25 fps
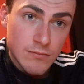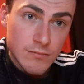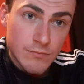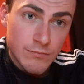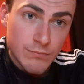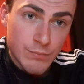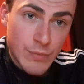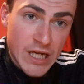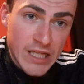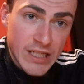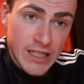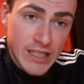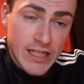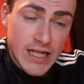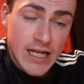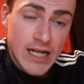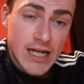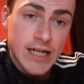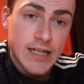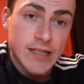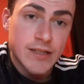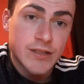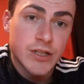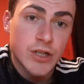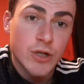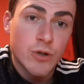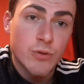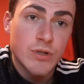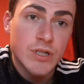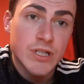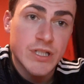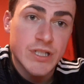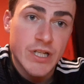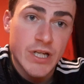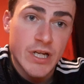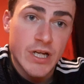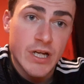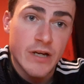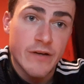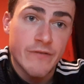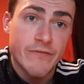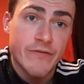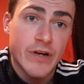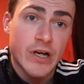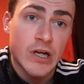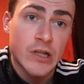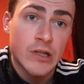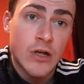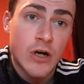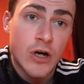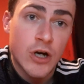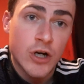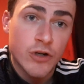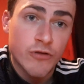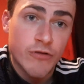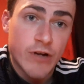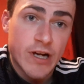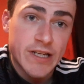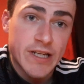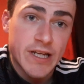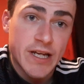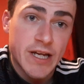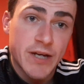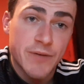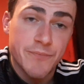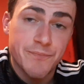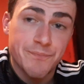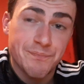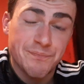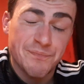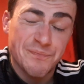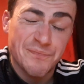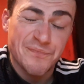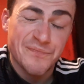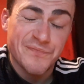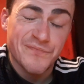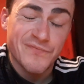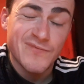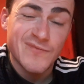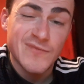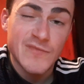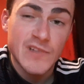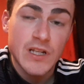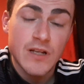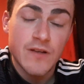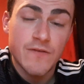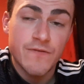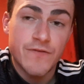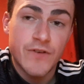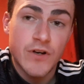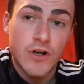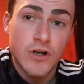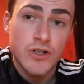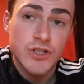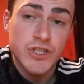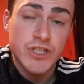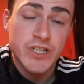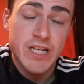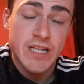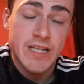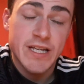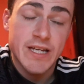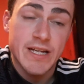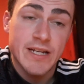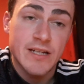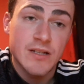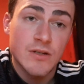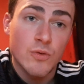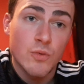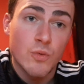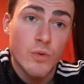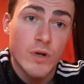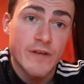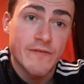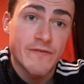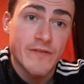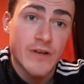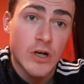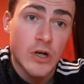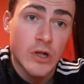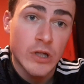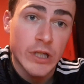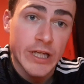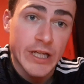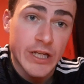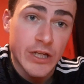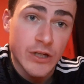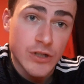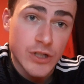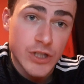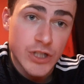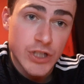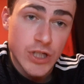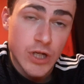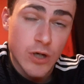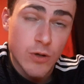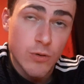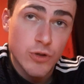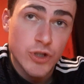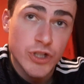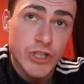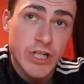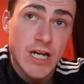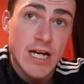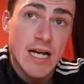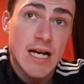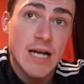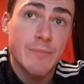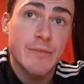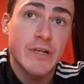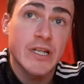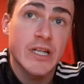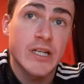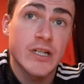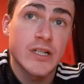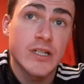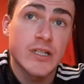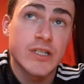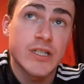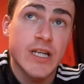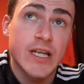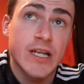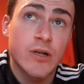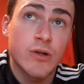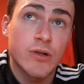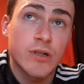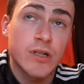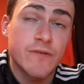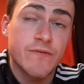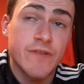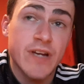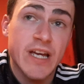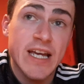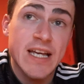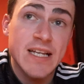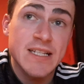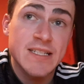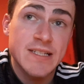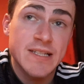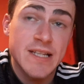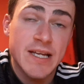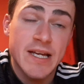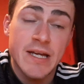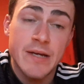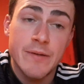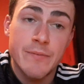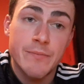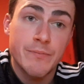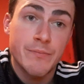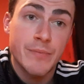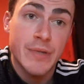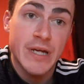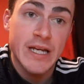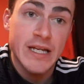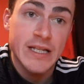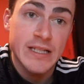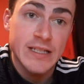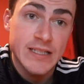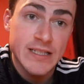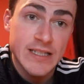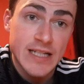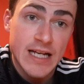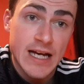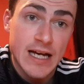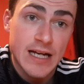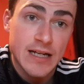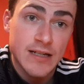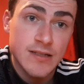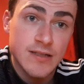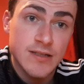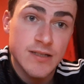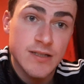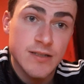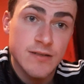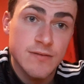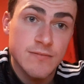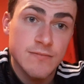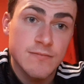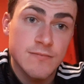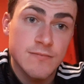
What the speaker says: Man United do deserve a lot of credit for sticking with Ole Gunnar Solskjaer, because he could have easily been sacked.